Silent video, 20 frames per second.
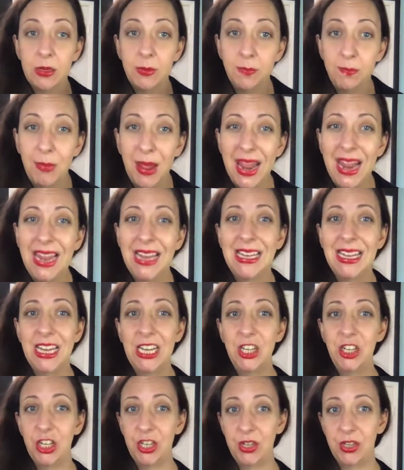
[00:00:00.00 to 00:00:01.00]
pay
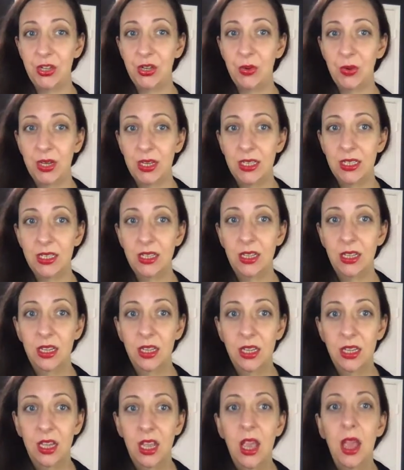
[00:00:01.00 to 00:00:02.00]
attention to it,
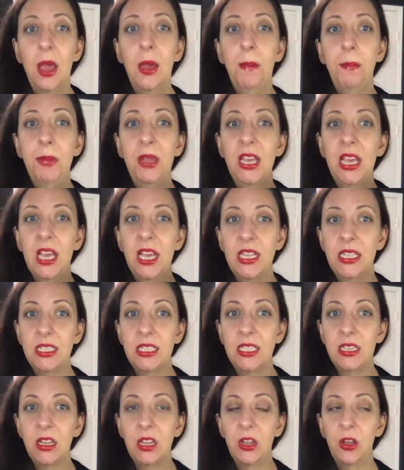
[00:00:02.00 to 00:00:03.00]

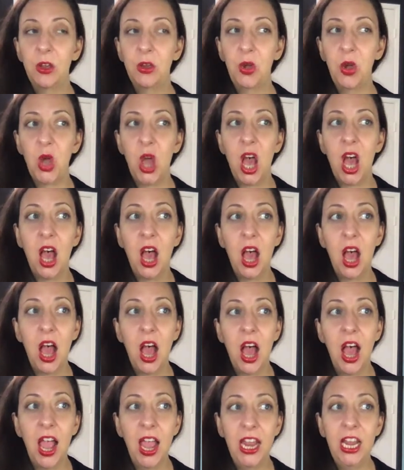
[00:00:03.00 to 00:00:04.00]
because
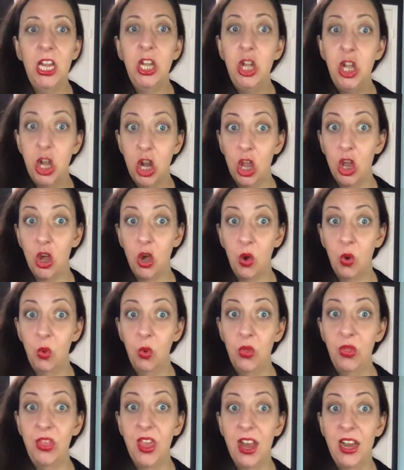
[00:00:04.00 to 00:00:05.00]
I know
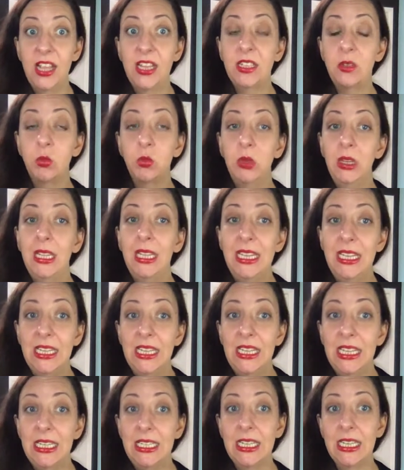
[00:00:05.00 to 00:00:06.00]
that it's really
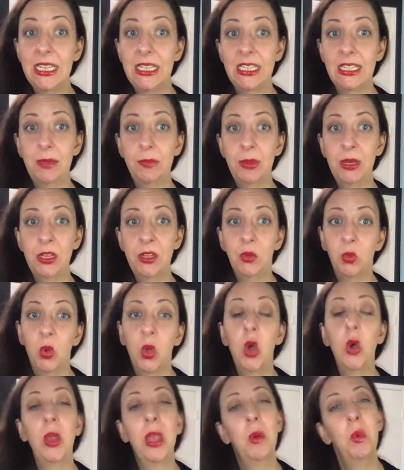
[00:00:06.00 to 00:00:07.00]
easy to slip into,
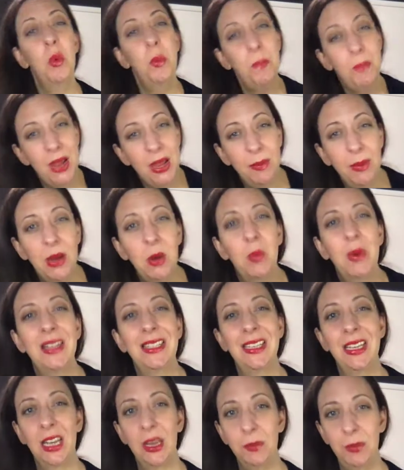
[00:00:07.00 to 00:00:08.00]
well, maybe I
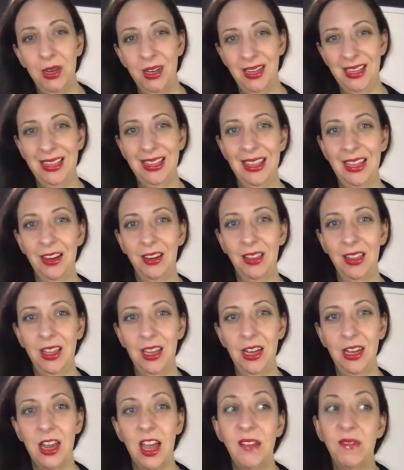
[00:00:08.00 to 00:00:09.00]
wasn't communicating clearly
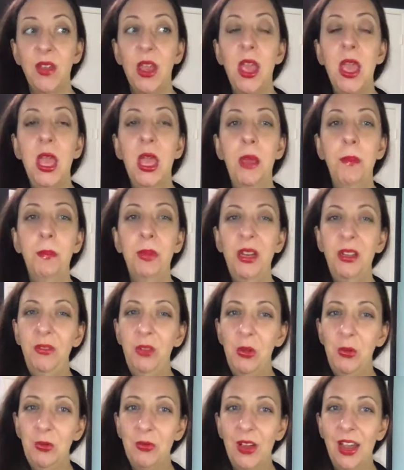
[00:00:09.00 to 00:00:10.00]
enough. But if
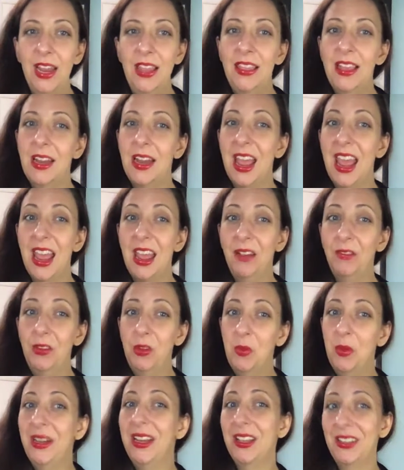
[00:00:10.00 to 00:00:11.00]
you find that
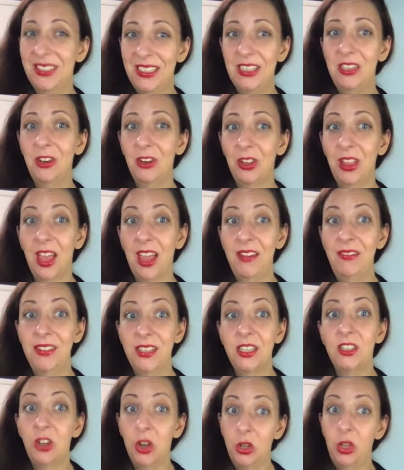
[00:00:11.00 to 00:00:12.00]
everyone else in your life
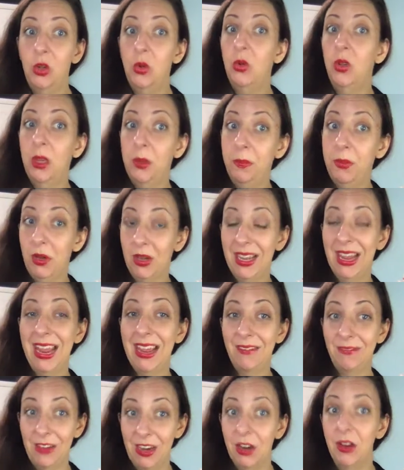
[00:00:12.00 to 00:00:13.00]
says, no, you
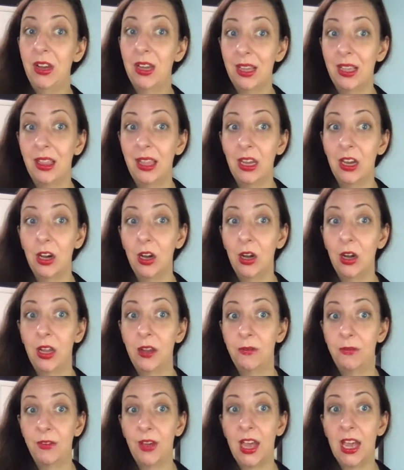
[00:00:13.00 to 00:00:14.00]
communicate very clear.
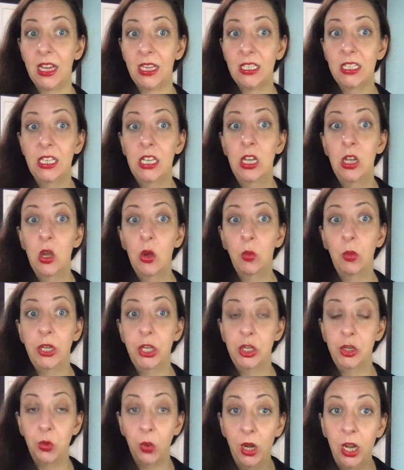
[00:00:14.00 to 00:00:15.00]
In fact, we
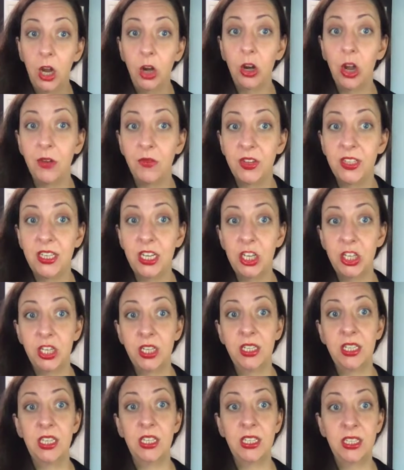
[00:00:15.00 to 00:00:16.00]
enjoy our
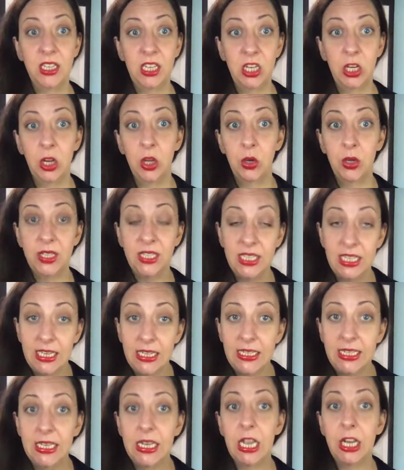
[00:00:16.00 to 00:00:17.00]
conversations. It's
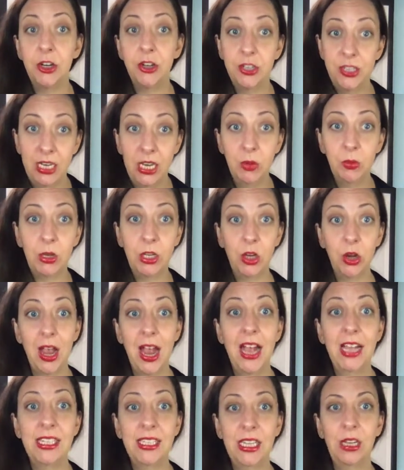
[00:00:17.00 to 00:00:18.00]
easy to understand what you're
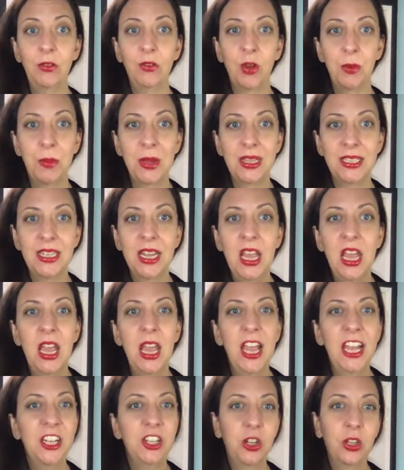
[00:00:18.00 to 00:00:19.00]
asking from us.
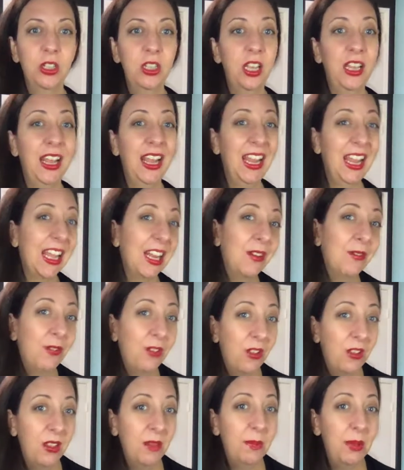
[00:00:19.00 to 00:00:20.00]
It's only a
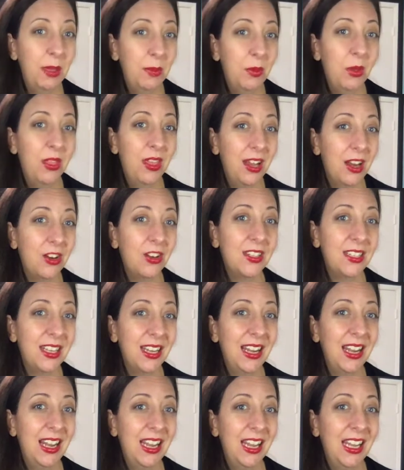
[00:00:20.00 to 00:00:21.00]
handful of people that are
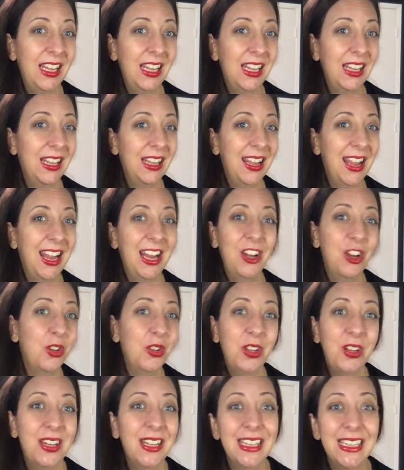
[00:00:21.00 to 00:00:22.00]
saying, hey, no,
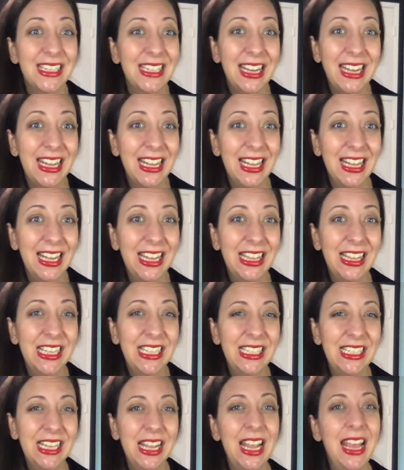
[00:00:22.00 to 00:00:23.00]
you didn't say it like
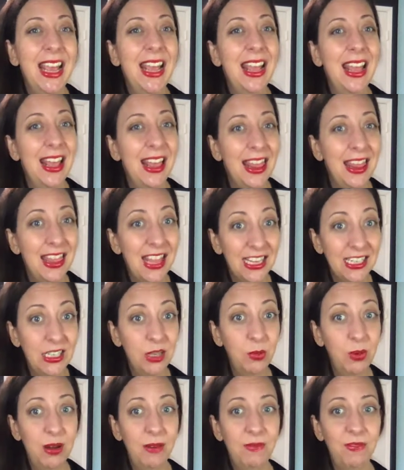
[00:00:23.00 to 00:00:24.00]
this. That's
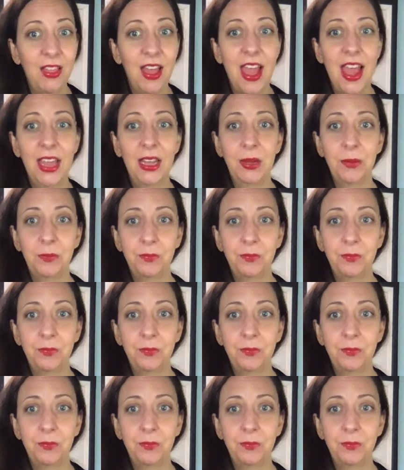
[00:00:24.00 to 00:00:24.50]
a red flag.